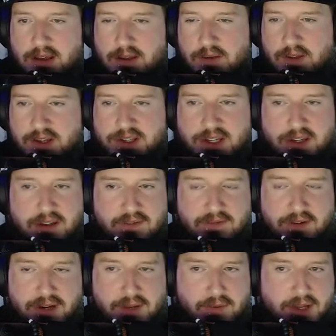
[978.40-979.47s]
there's another
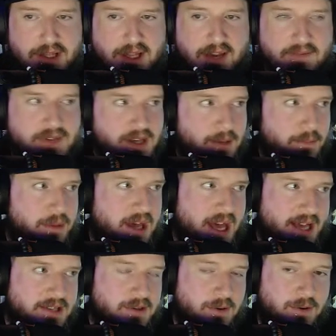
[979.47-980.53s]
funny one, lifetime
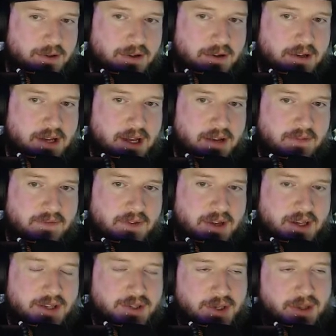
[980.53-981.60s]
pass holder, kind of.
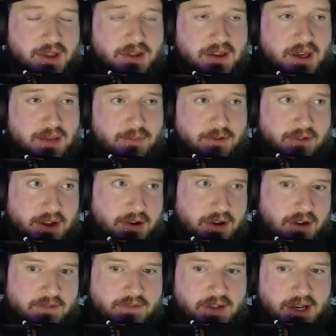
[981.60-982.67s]
So the theme around
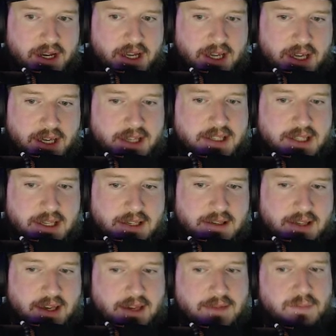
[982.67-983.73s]
Unfinity is this
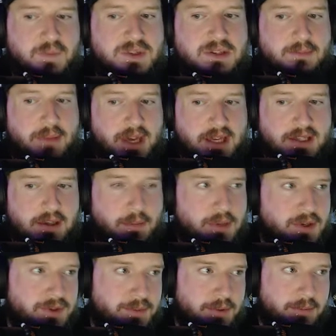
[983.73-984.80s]
like space
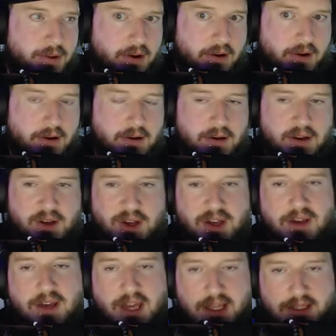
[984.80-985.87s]
amusement park,
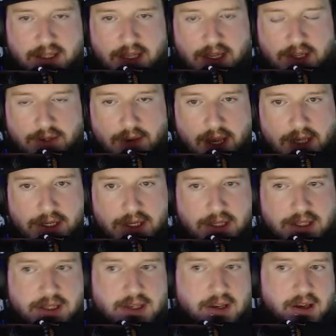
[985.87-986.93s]
hence the
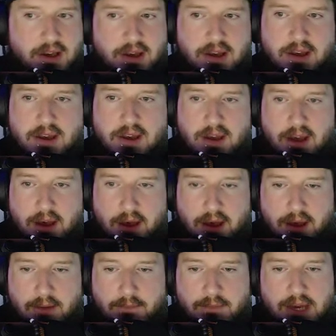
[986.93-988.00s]
attractions,
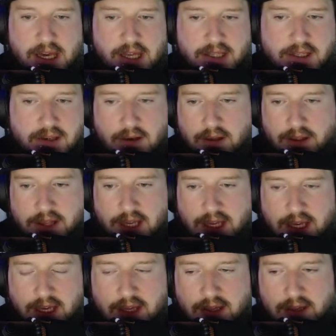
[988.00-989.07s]
um, hence all
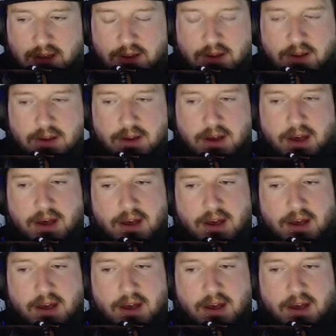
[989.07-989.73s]
the uh,